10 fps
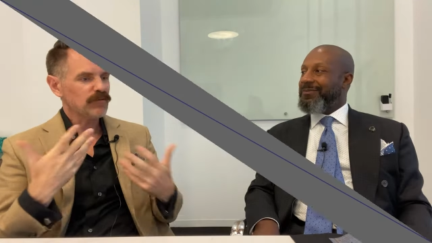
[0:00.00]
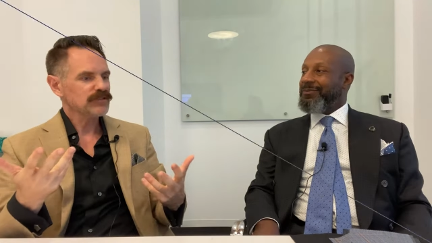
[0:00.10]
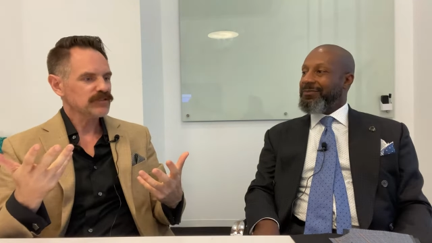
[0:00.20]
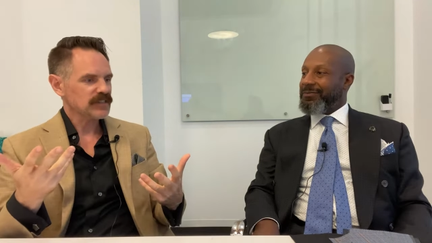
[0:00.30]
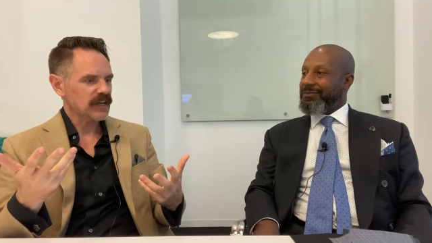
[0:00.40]
Speaker 1: would
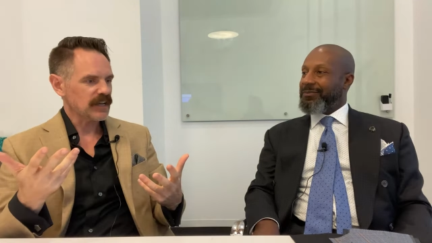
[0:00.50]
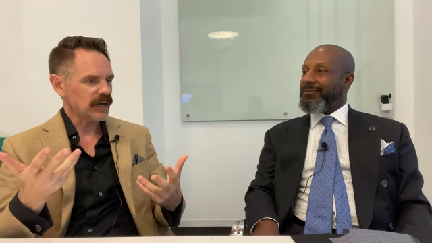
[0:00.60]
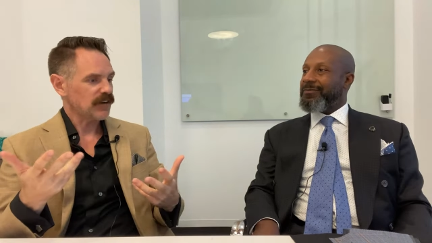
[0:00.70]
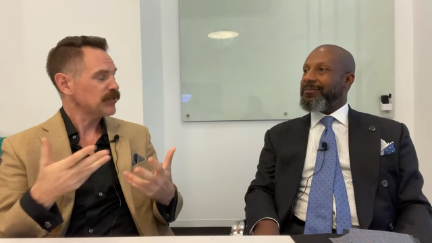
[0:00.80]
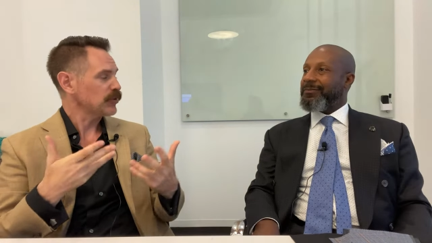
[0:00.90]
you say
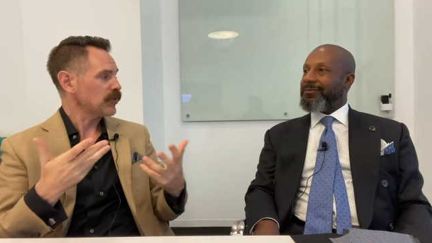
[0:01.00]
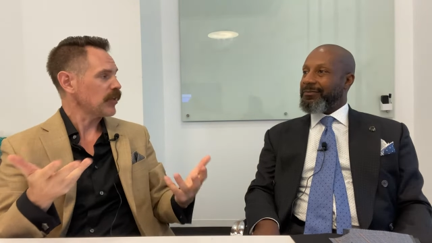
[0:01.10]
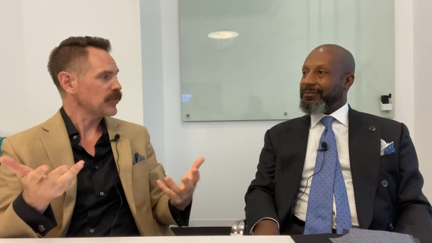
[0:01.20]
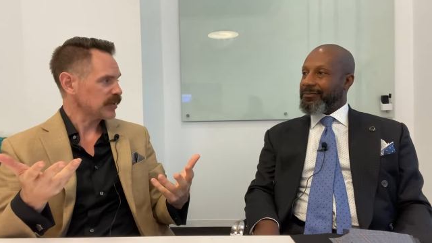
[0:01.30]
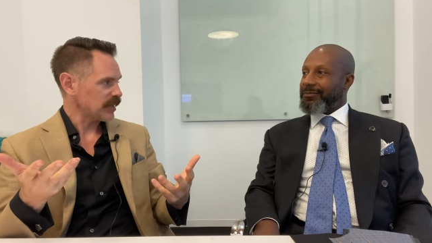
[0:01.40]
of your
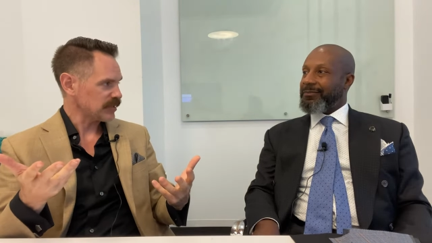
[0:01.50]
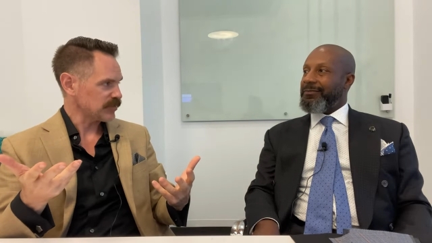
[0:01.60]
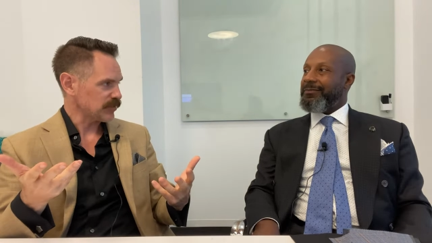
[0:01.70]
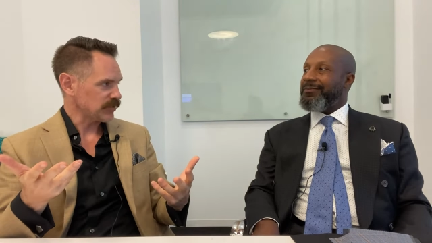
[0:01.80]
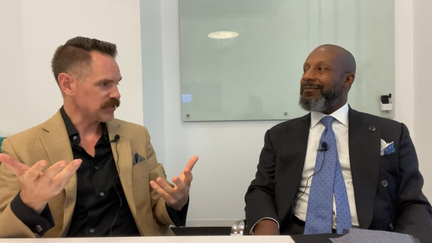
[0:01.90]
other
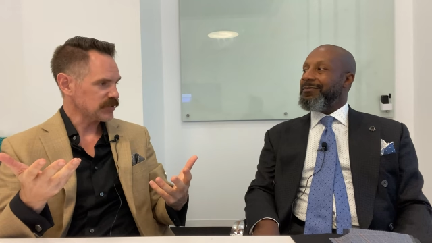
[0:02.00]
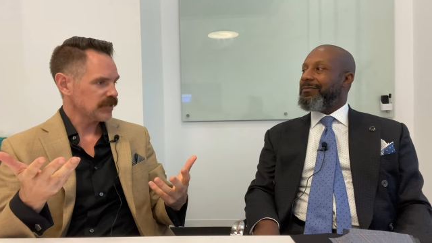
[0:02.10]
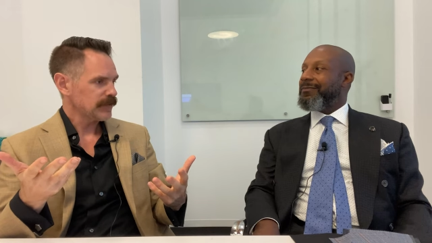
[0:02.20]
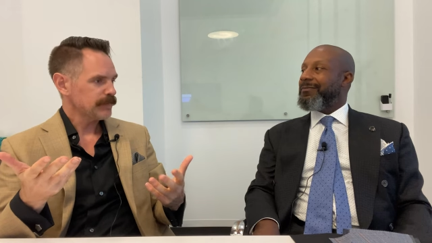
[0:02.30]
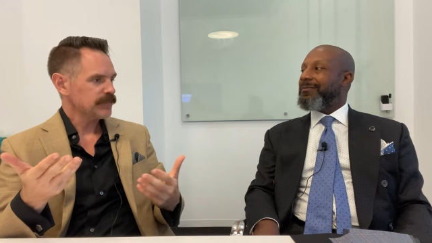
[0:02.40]
customers
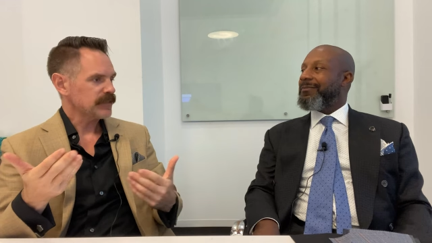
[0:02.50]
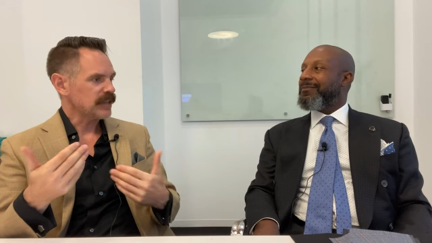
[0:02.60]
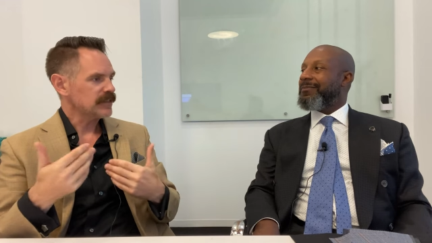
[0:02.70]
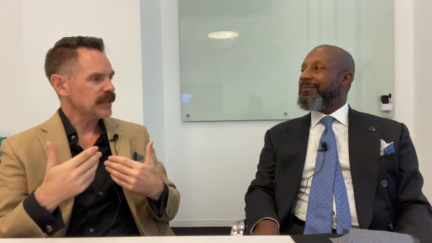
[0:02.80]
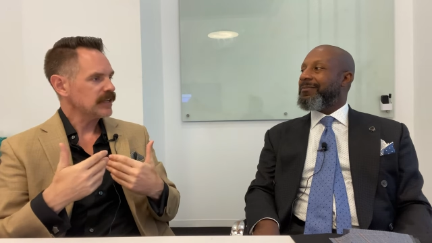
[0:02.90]

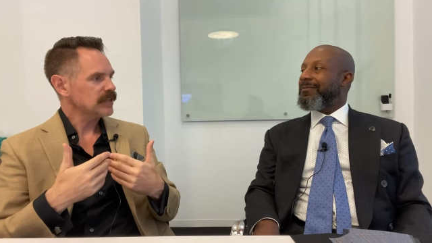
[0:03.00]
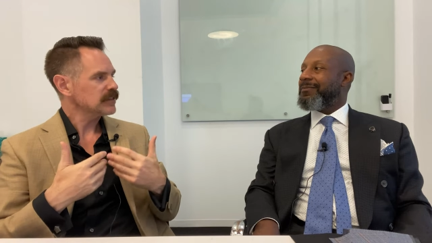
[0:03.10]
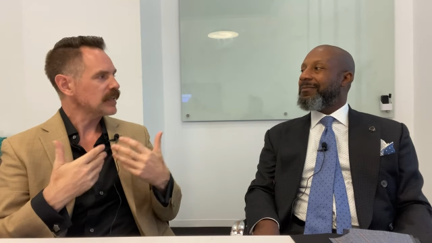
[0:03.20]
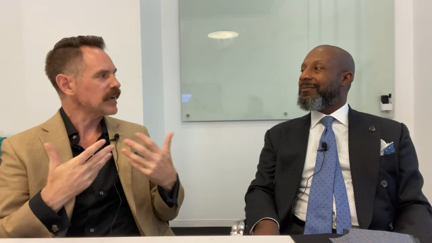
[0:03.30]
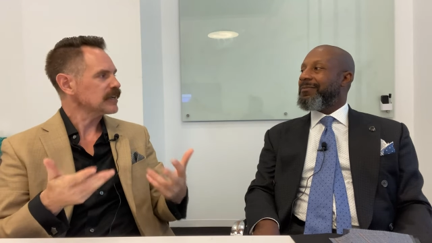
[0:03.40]
that they
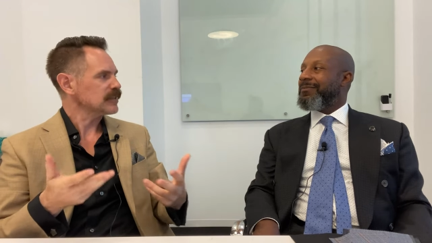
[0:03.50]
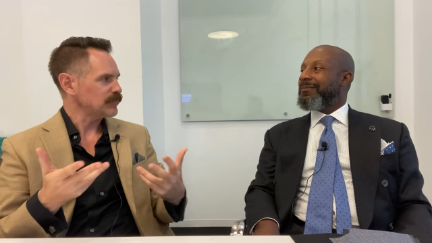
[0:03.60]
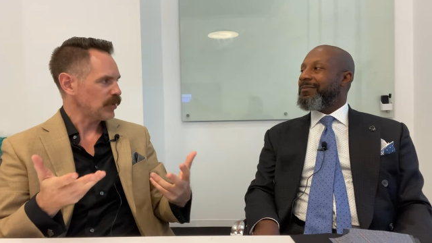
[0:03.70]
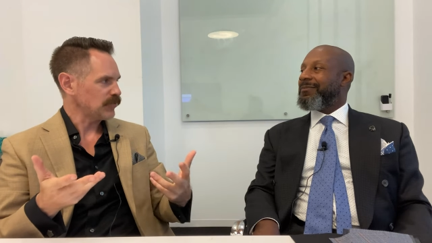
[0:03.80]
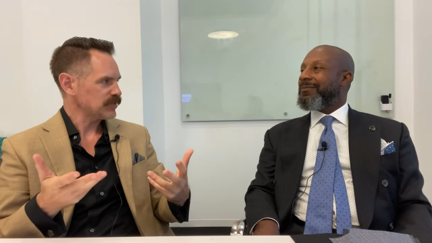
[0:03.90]
like the
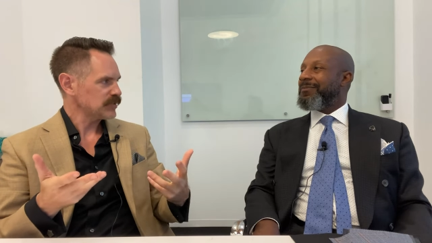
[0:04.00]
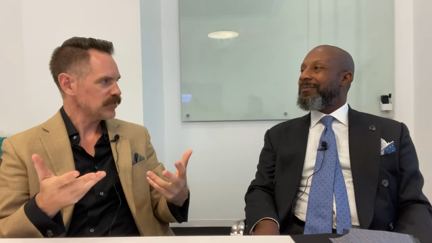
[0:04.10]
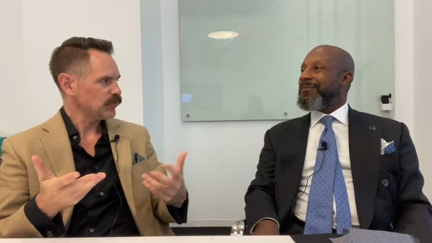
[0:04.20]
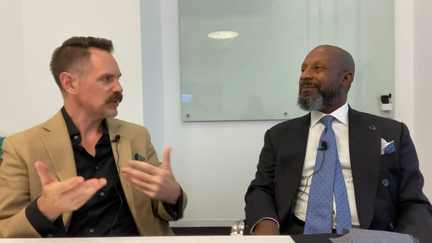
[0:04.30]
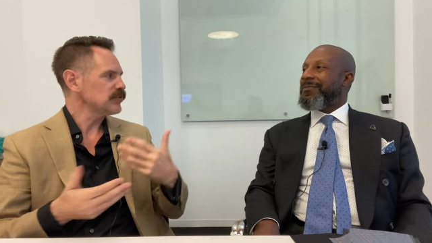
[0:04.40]
most?
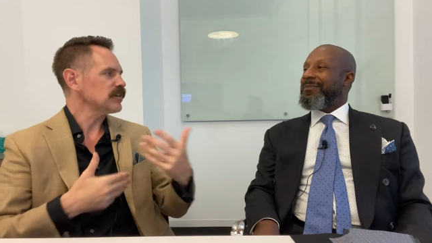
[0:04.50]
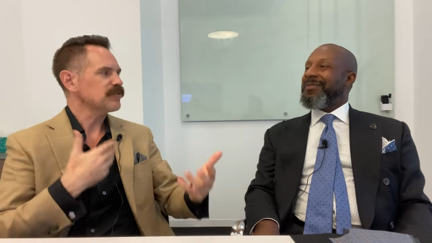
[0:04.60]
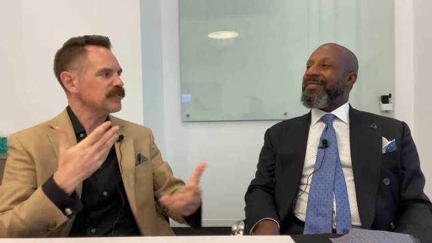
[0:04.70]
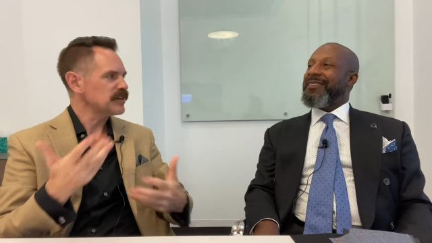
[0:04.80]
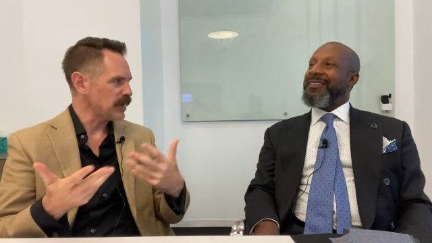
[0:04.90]
When you get
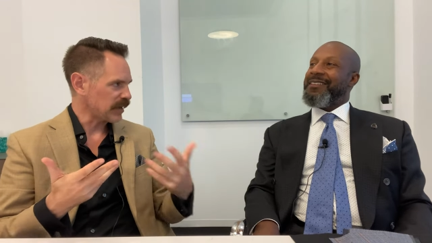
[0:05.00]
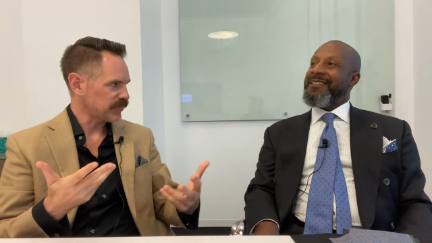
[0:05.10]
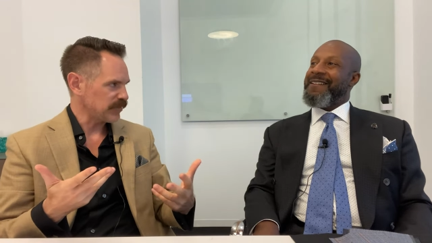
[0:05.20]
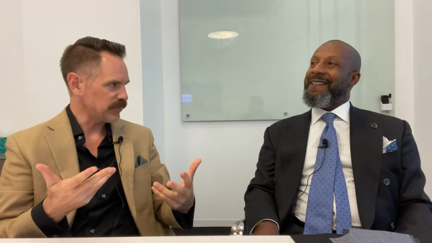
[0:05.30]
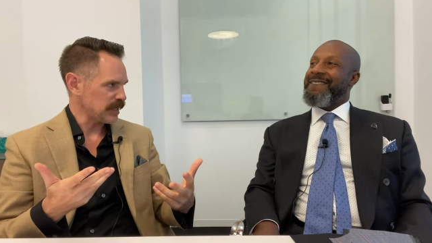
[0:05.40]
feedback
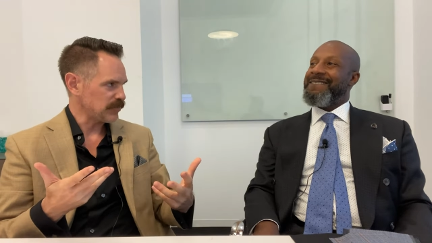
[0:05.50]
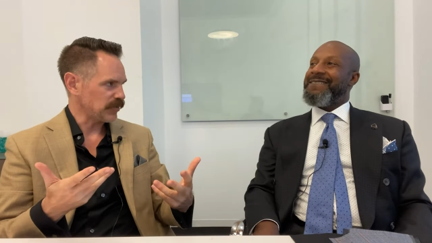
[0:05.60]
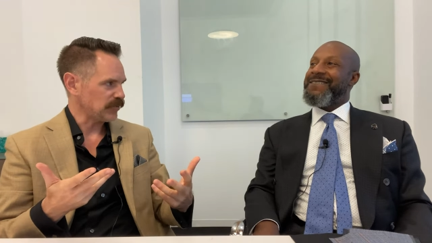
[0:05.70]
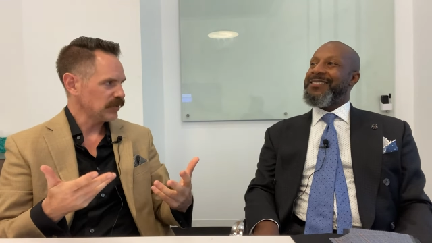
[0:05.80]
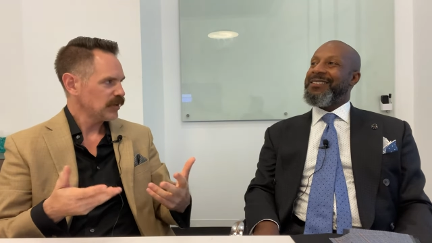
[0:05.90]
from
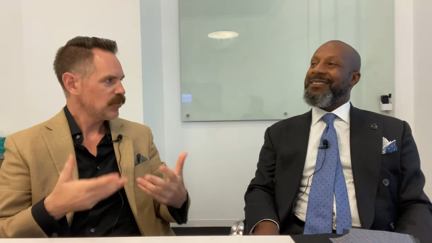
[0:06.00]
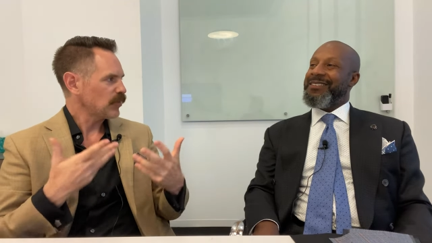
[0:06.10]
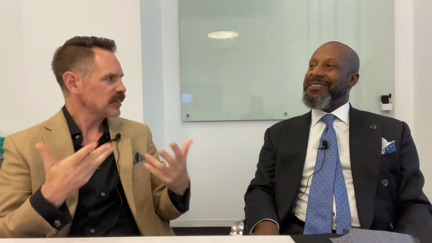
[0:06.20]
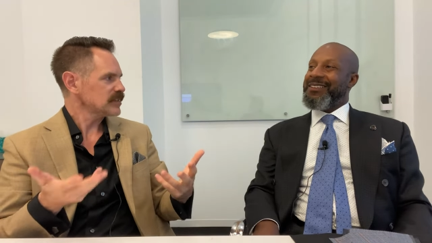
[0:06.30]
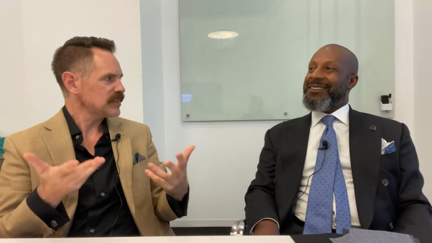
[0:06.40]
people,
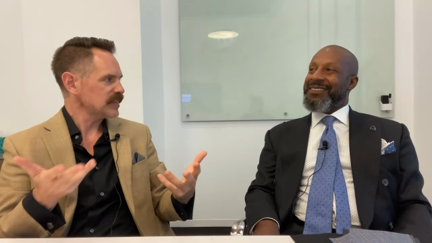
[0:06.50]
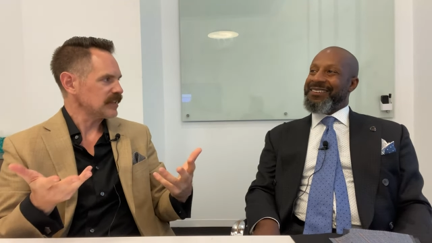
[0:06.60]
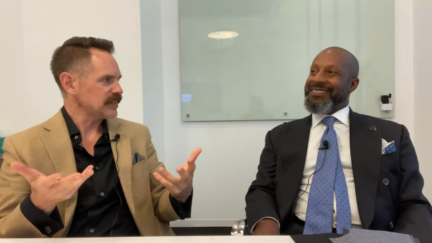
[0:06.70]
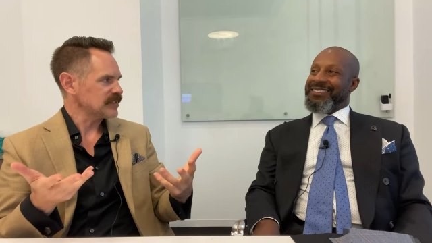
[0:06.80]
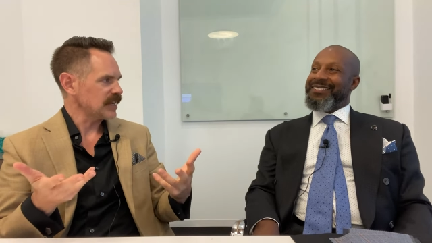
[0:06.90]
what is it that
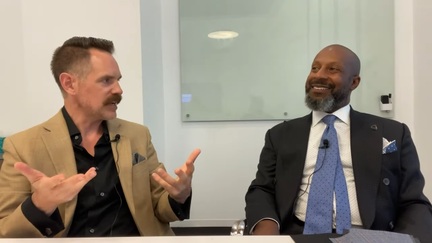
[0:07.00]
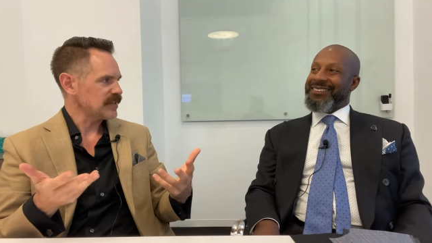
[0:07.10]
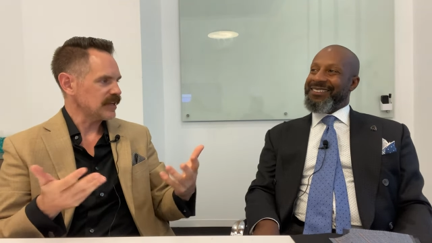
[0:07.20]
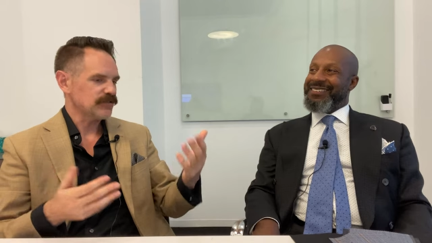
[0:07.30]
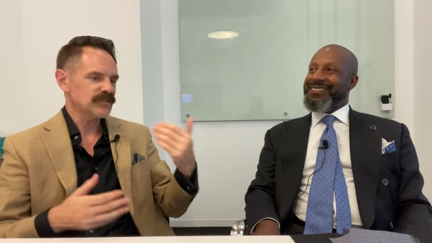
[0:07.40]
they say
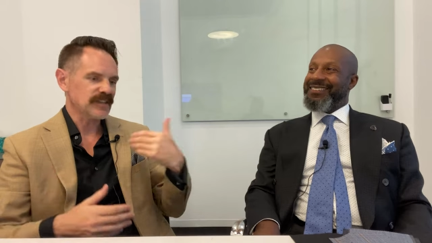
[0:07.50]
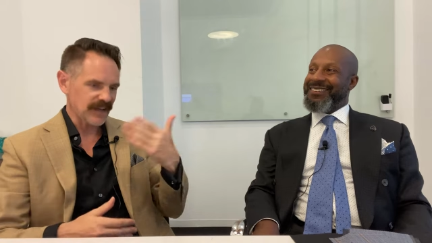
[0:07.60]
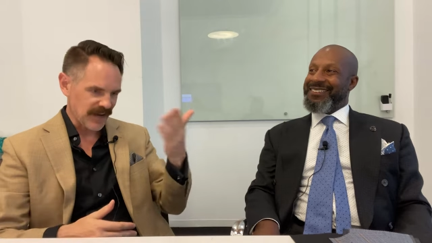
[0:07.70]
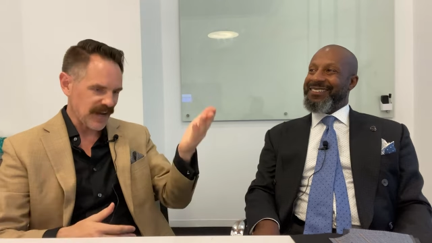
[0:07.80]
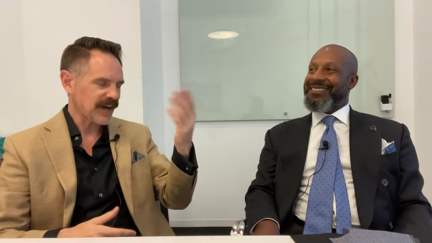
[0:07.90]
that you say,
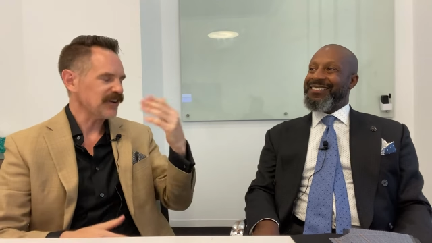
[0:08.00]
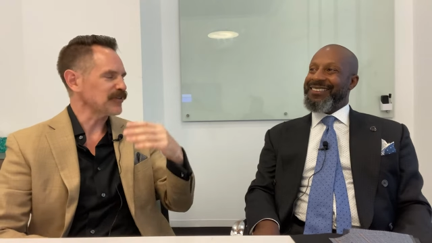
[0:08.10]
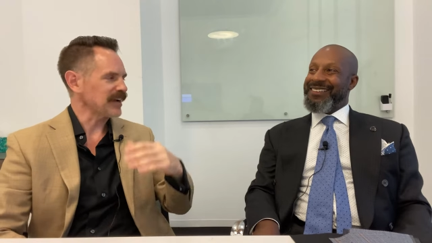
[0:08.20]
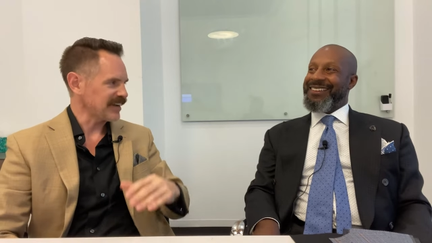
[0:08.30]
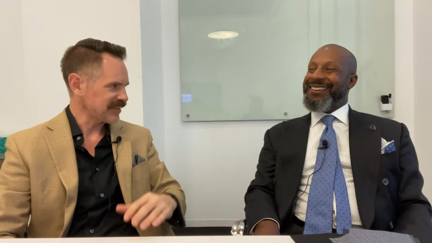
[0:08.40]
ah,
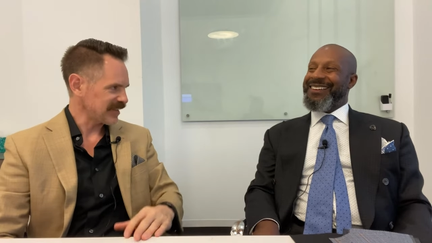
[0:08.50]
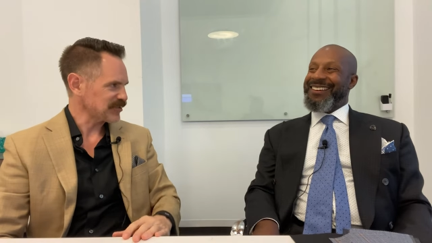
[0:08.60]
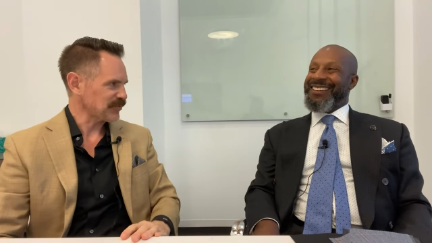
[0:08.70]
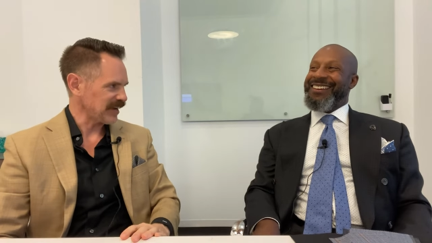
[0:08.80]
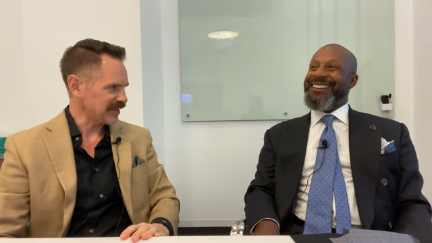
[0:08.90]
okay, that's
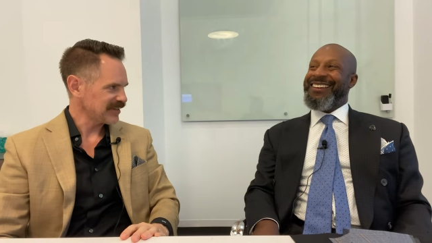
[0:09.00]
great?